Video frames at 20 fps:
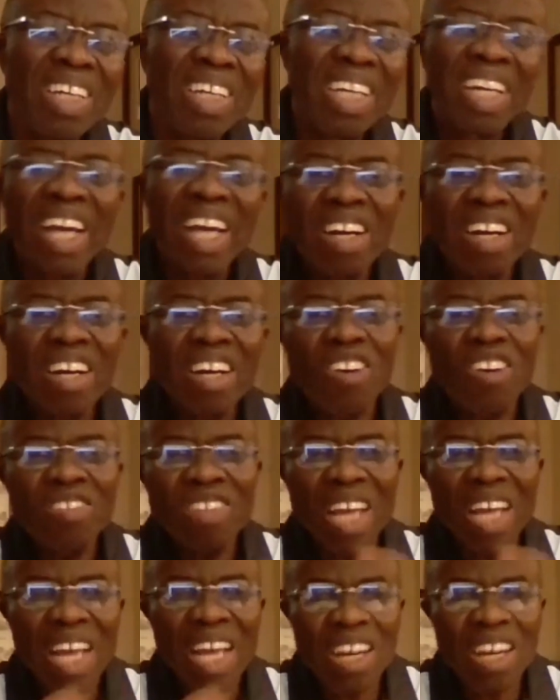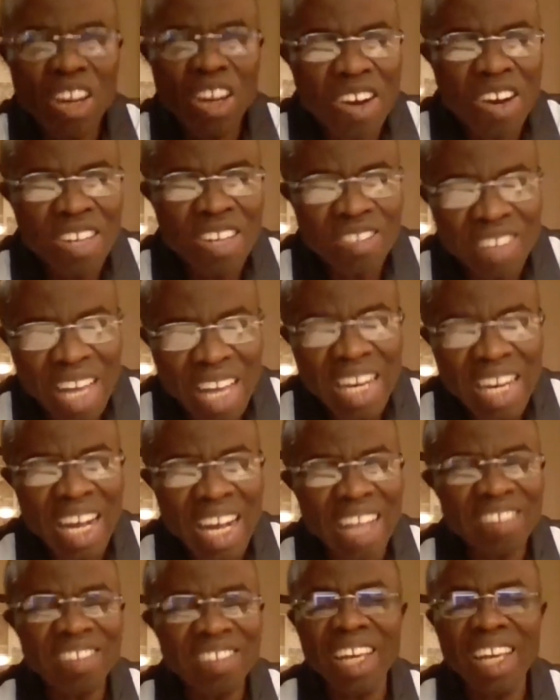They can't reconcile, reconcile
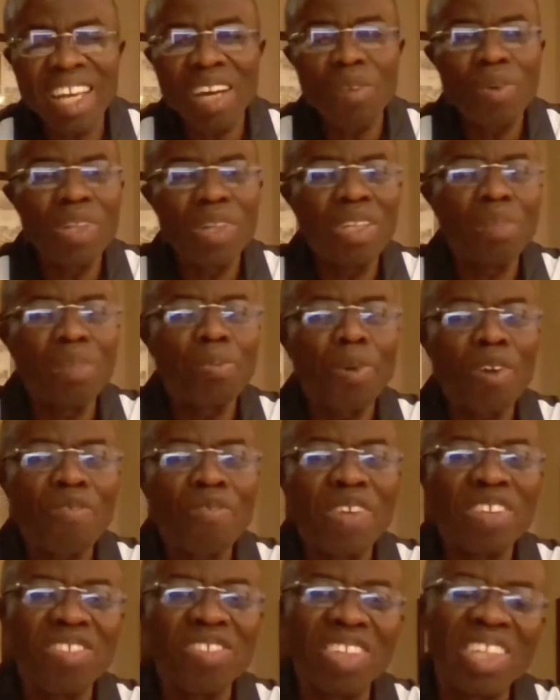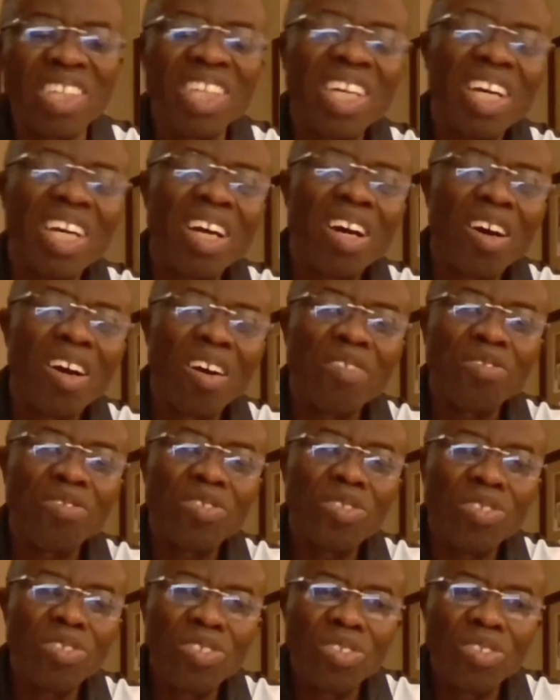Isaiah with the prophecy of